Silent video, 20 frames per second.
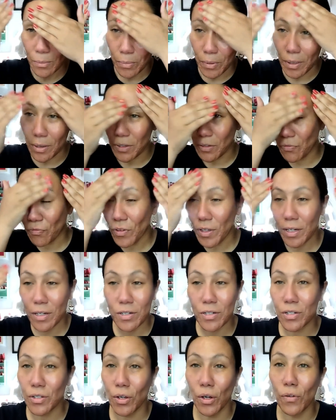the finish, the
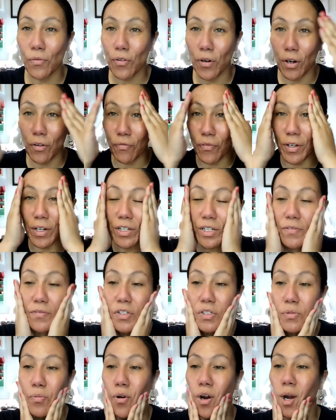overall finish of this
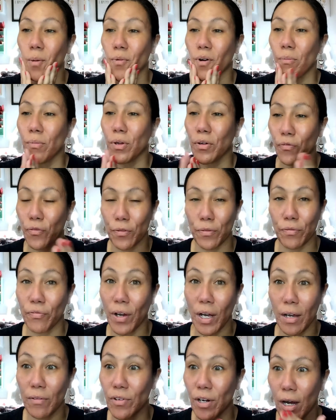primer, I mean, for
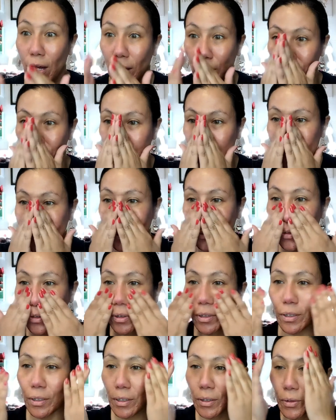$5 is really,
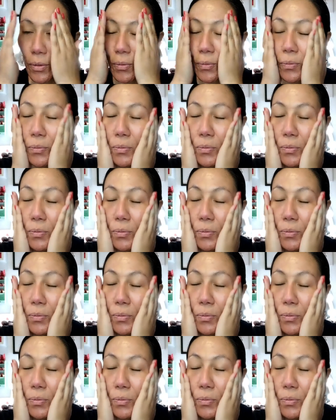really